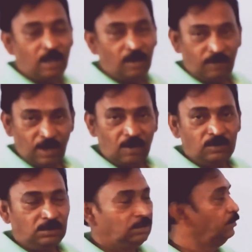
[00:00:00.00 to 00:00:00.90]
of
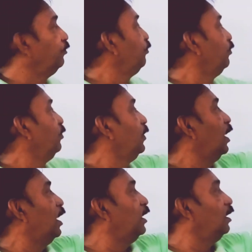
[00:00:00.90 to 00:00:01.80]
ground
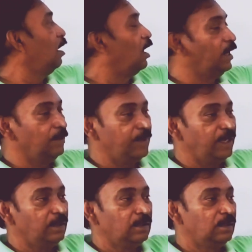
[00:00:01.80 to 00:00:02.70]
and
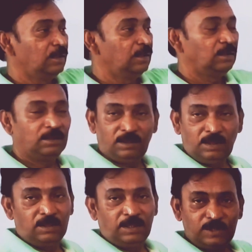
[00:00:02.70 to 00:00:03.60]
RAB.
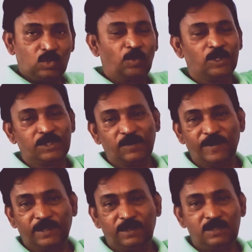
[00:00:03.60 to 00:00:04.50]
These two position
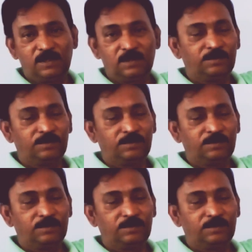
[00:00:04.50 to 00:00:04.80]
vectors